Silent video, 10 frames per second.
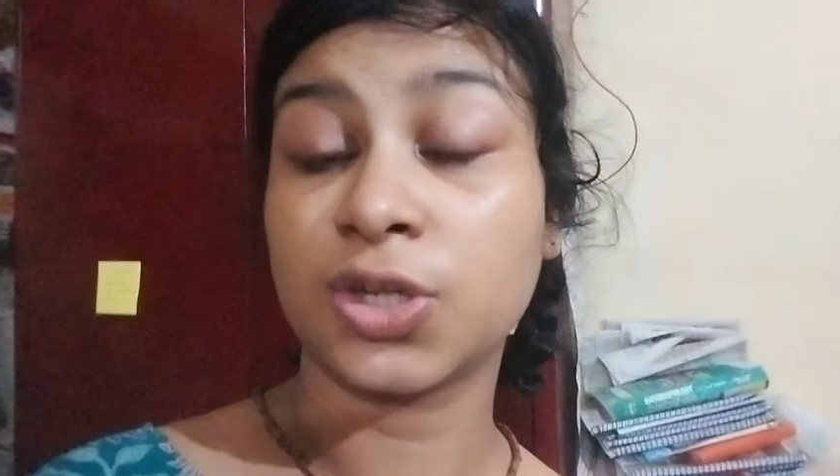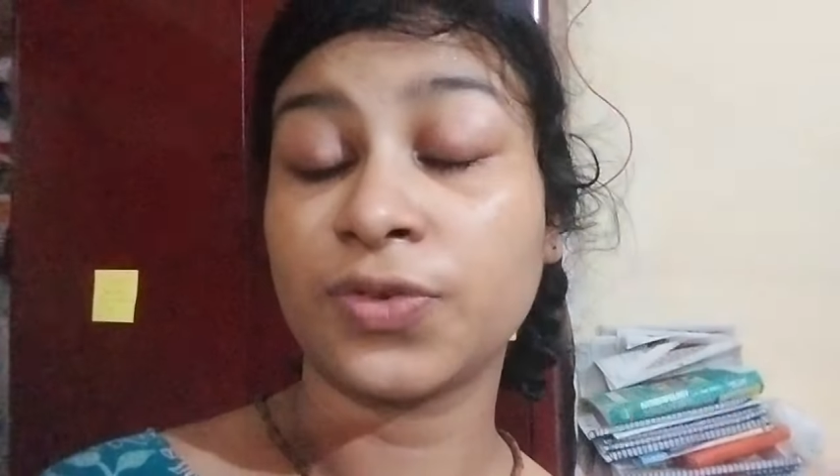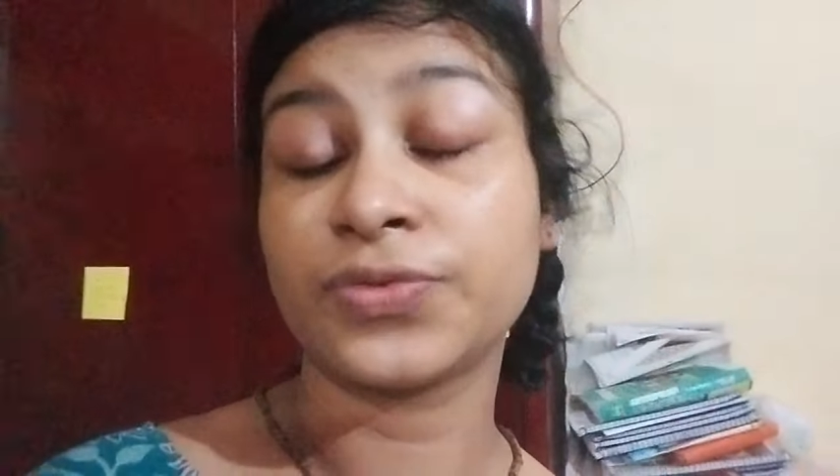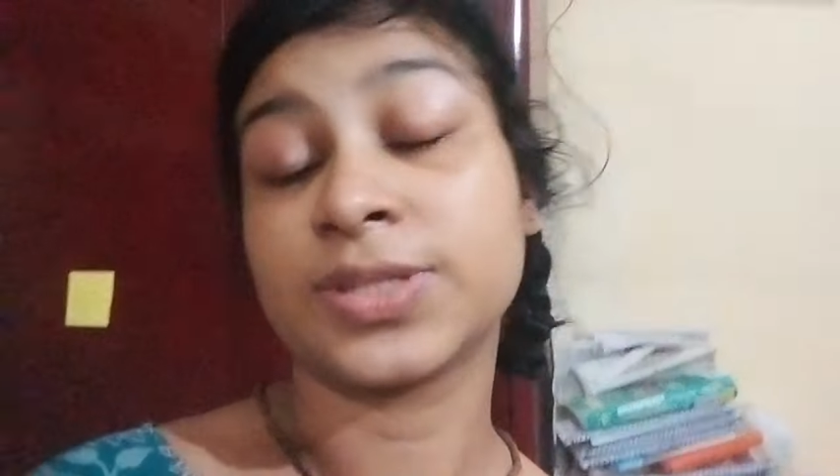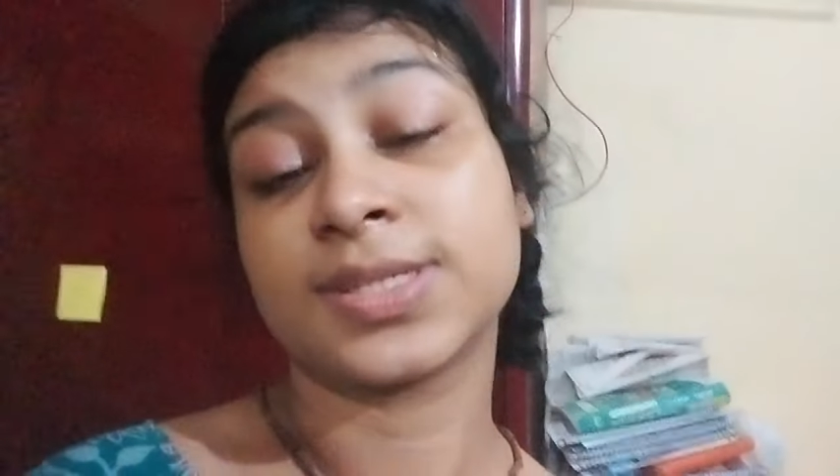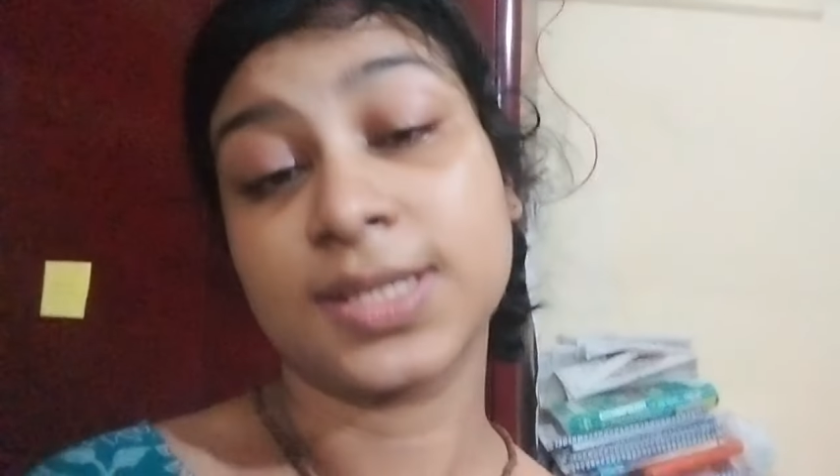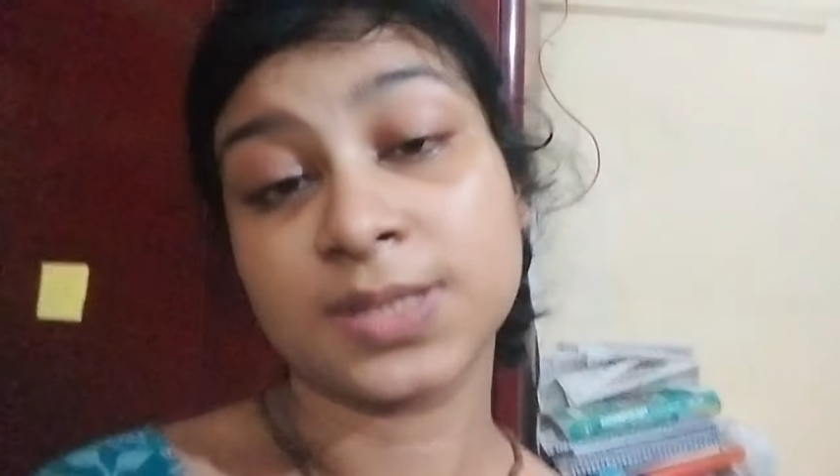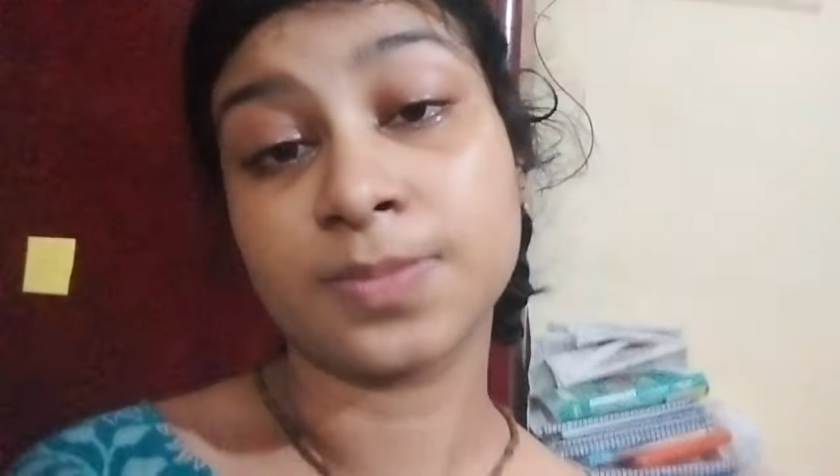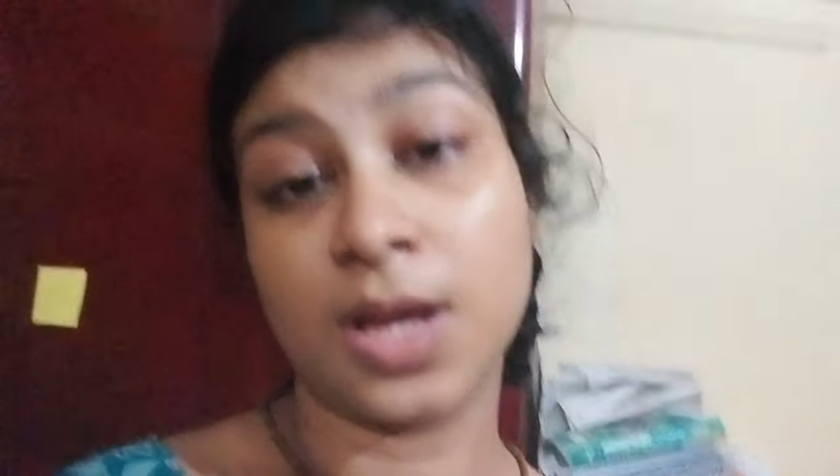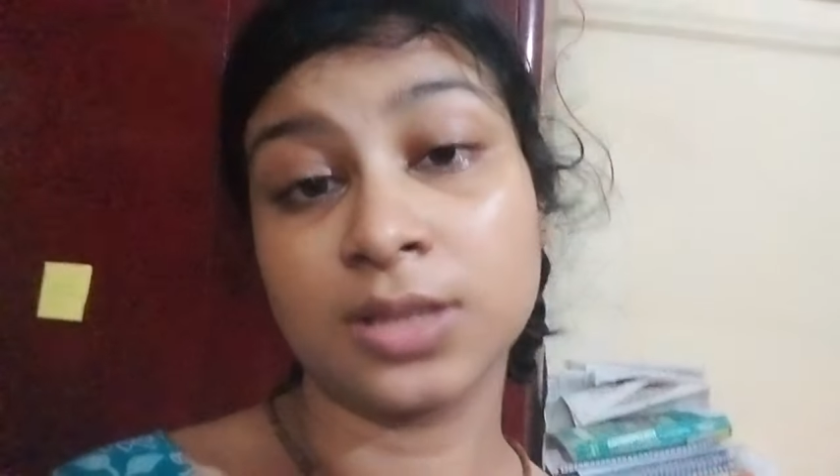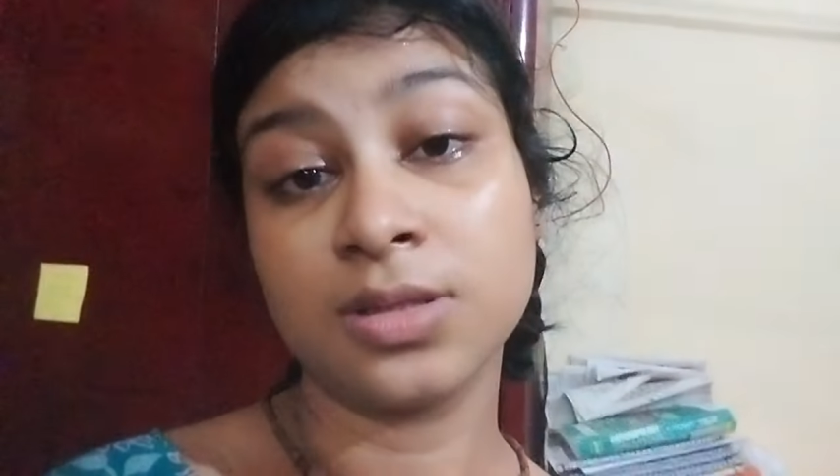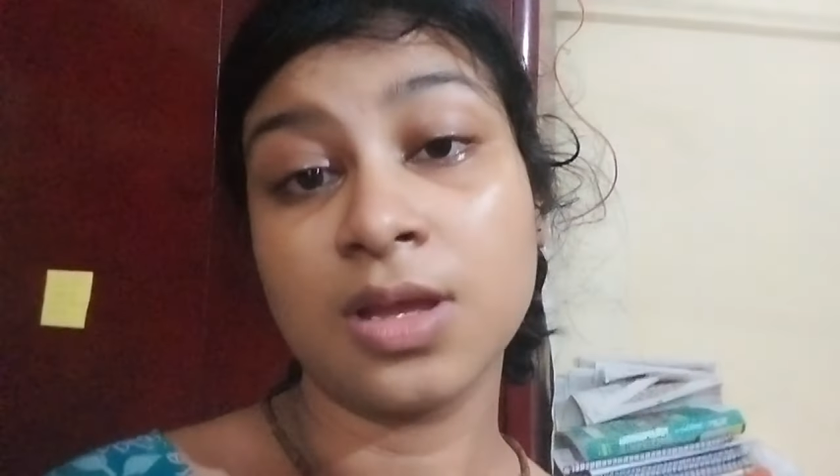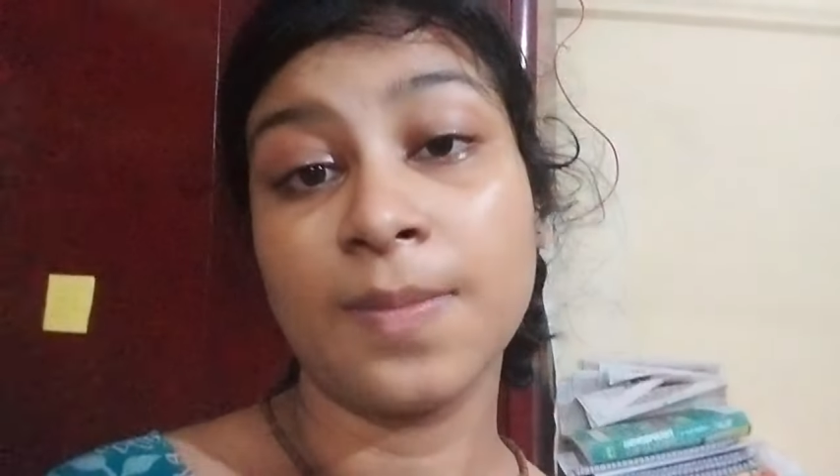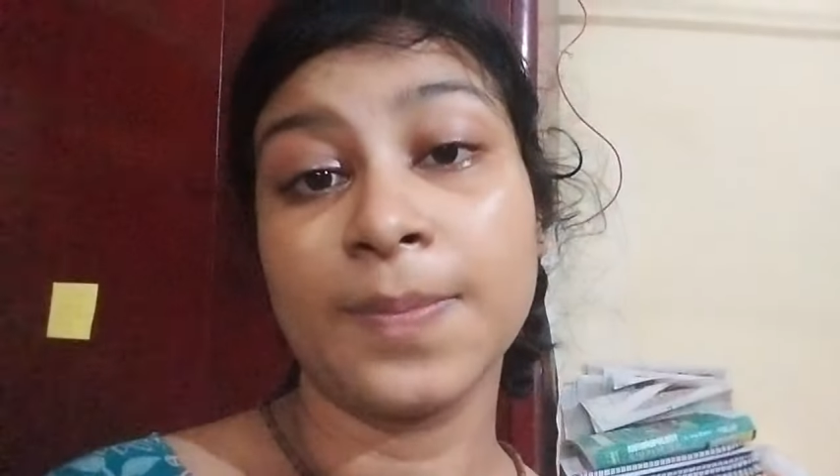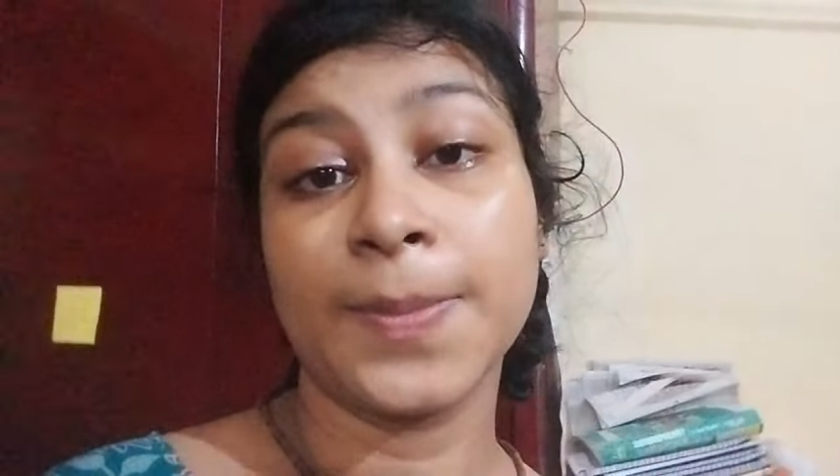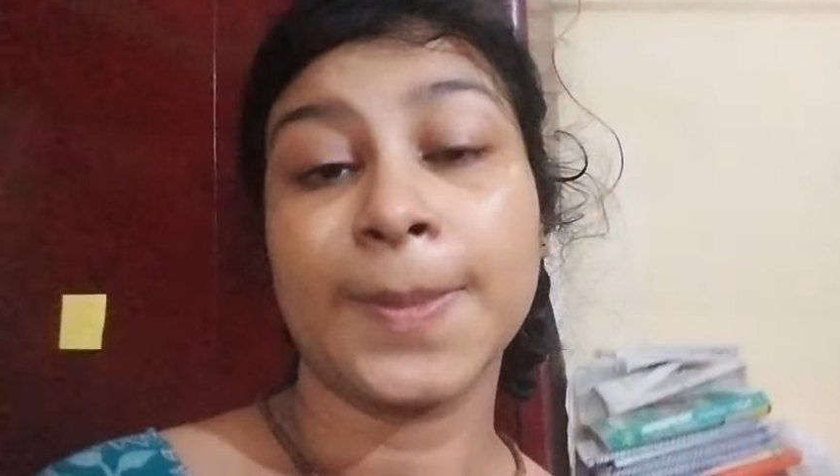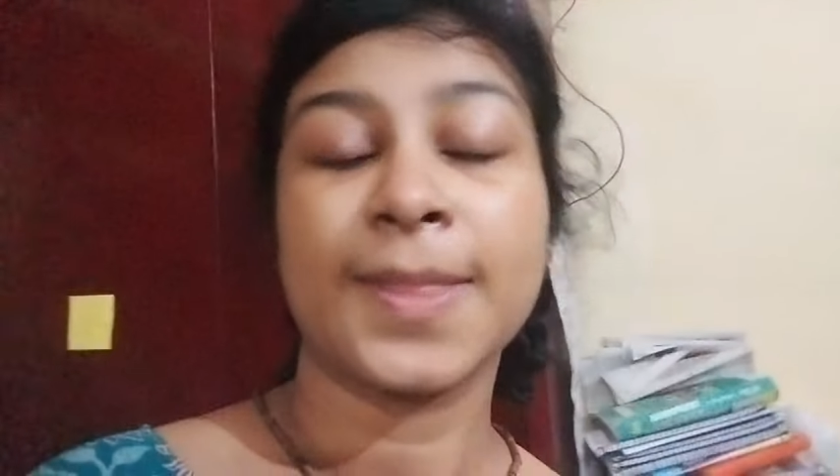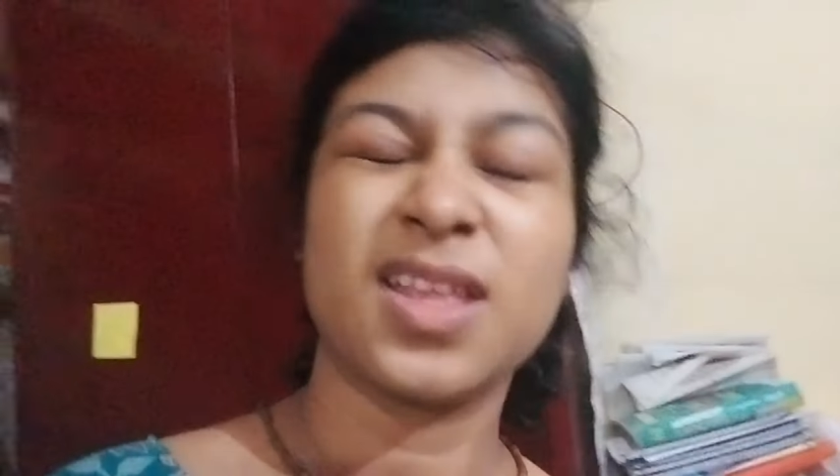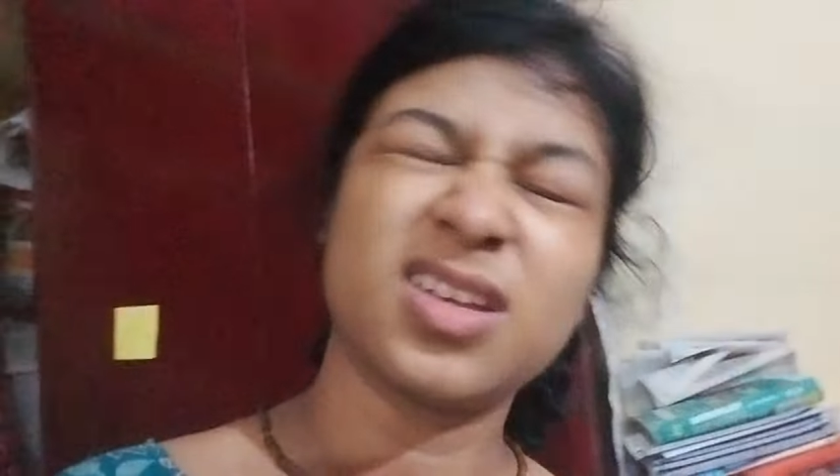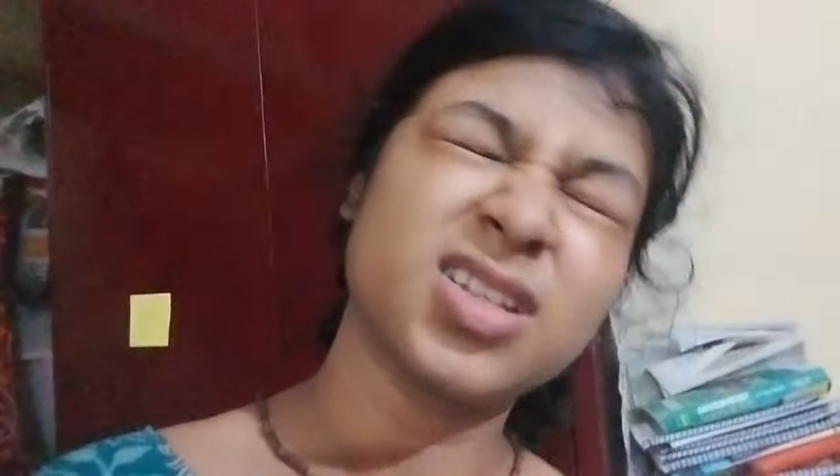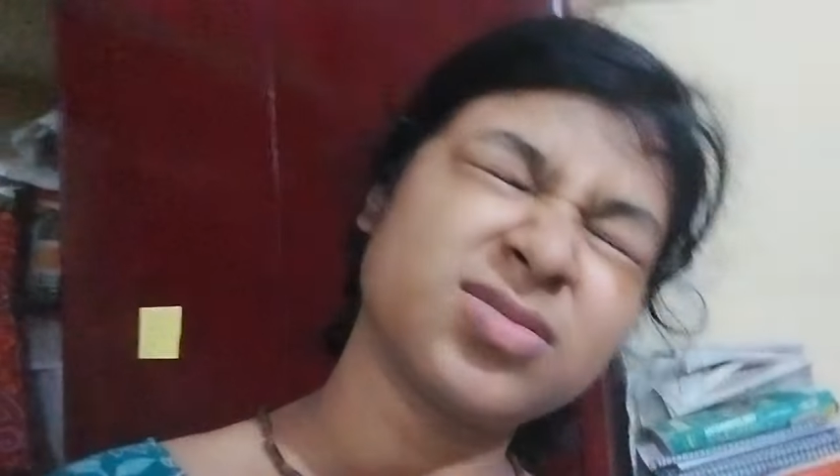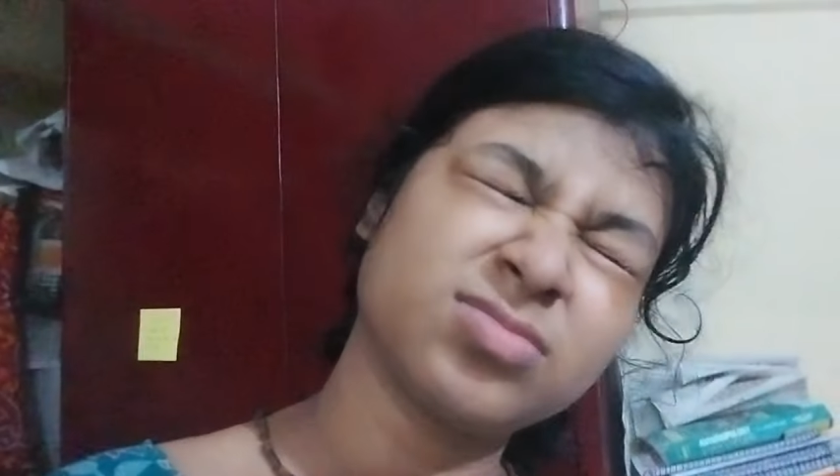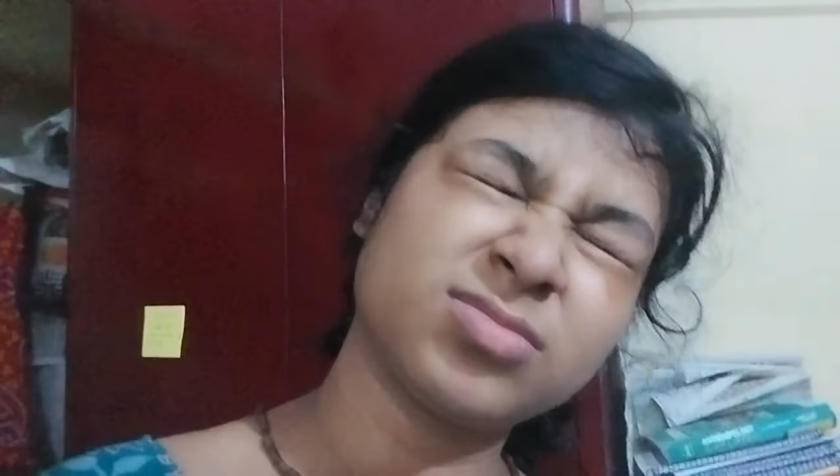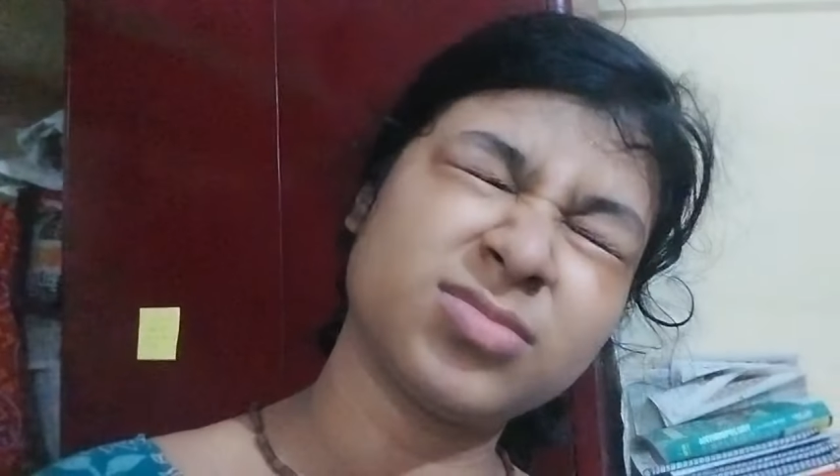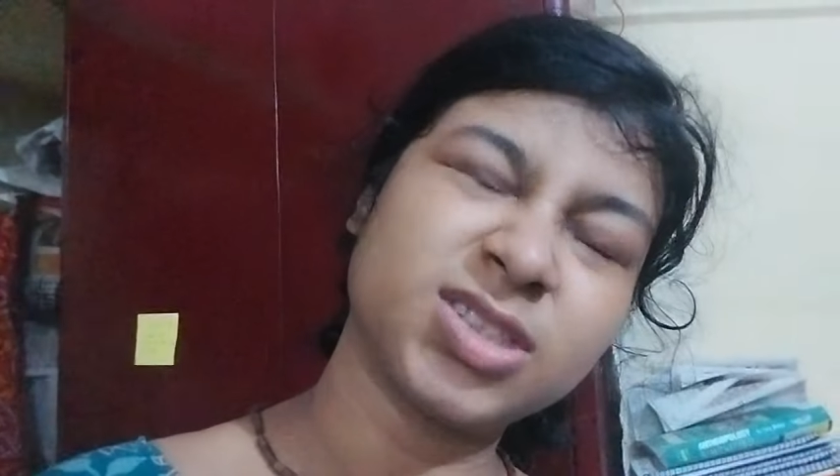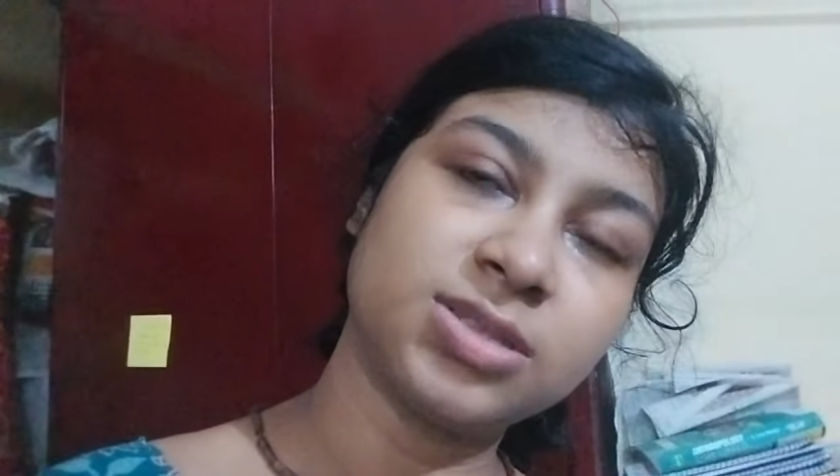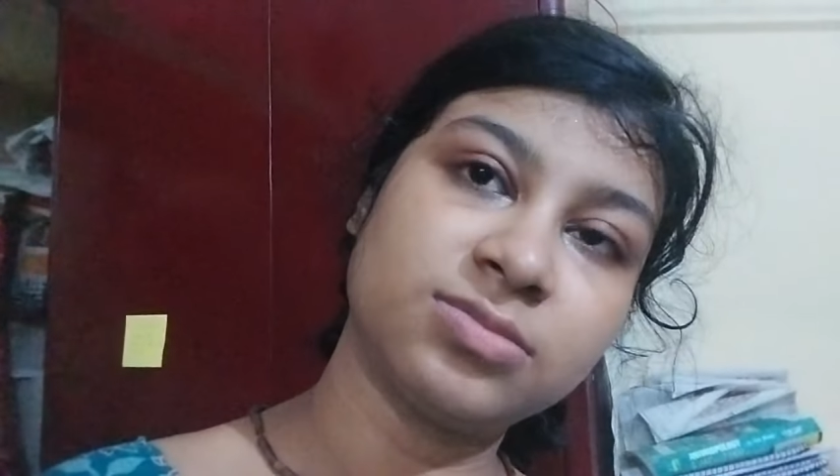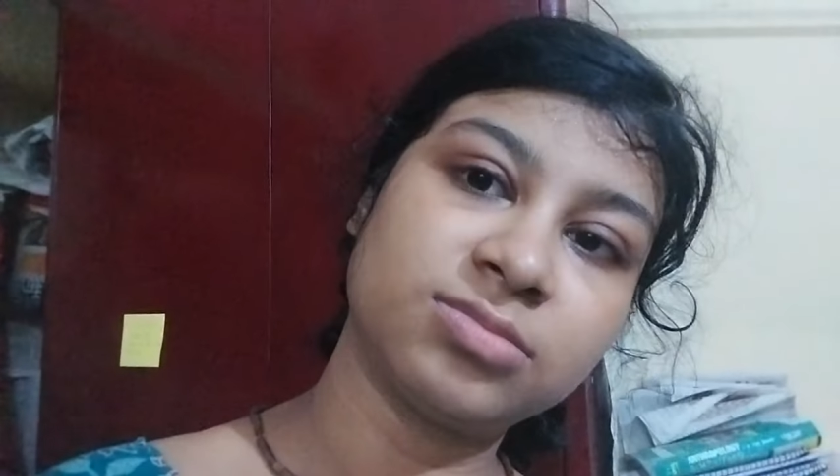job after 6 months.